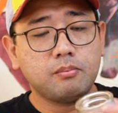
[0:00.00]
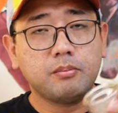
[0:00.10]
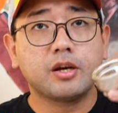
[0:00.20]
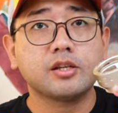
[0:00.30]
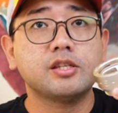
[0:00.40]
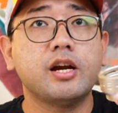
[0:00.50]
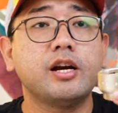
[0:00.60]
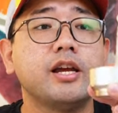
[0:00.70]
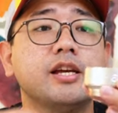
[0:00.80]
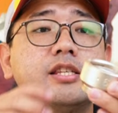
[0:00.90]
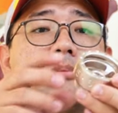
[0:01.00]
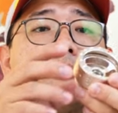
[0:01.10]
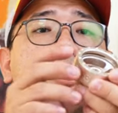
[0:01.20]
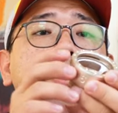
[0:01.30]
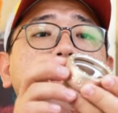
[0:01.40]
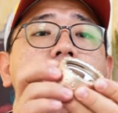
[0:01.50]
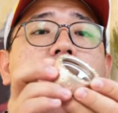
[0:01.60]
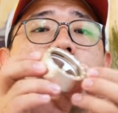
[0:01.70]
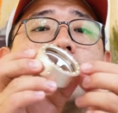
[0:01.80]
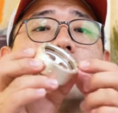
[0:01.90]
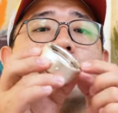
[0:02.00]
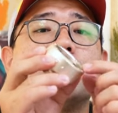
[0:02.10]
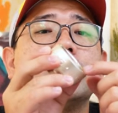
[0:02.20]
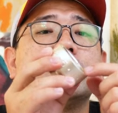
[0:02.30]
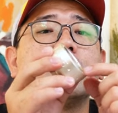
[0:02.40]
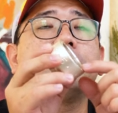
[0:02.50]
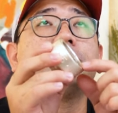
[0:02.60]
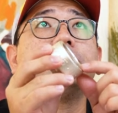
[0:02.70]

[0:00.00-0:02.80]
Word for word: because there is a part here that opens up